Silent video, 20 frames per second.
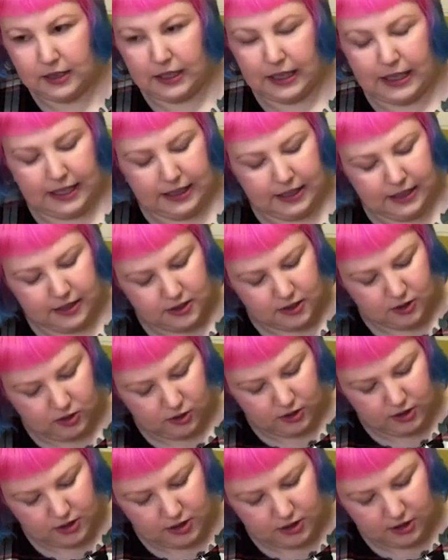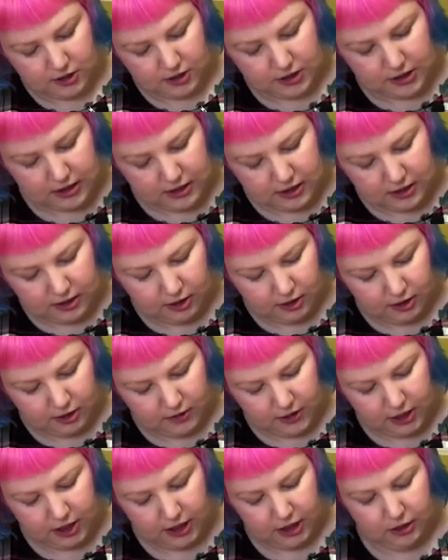and also
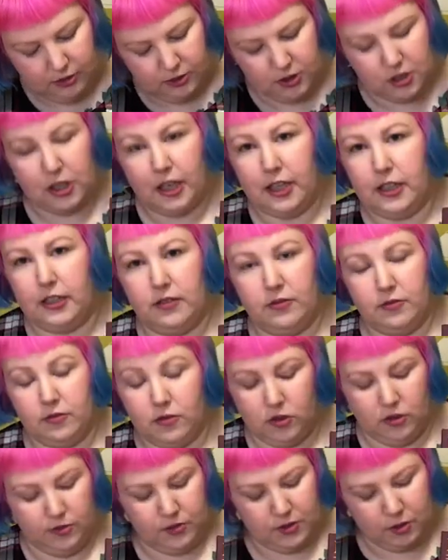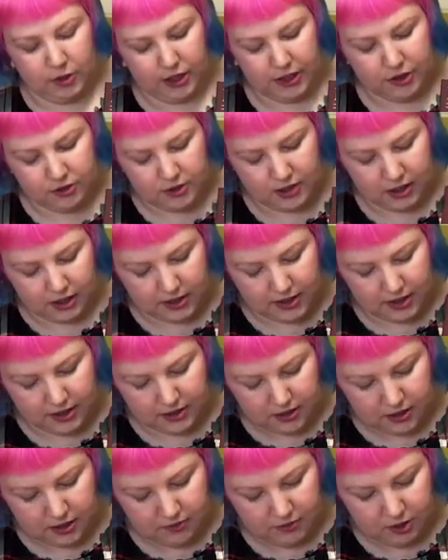over here, which I thought was quite interesting, it
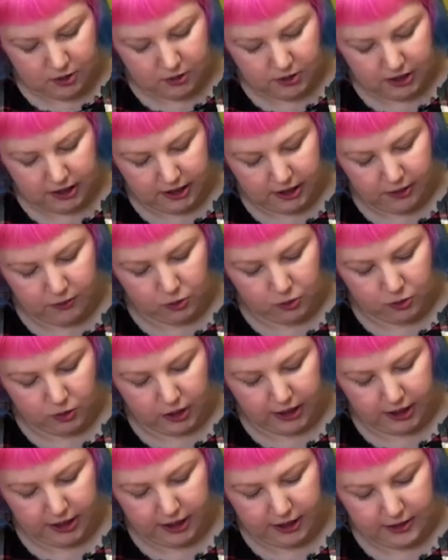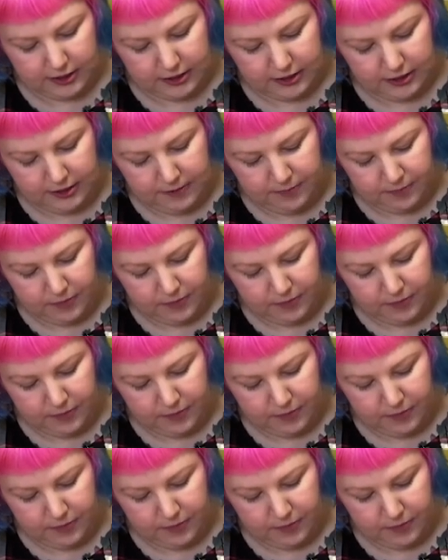says difficulty level and it has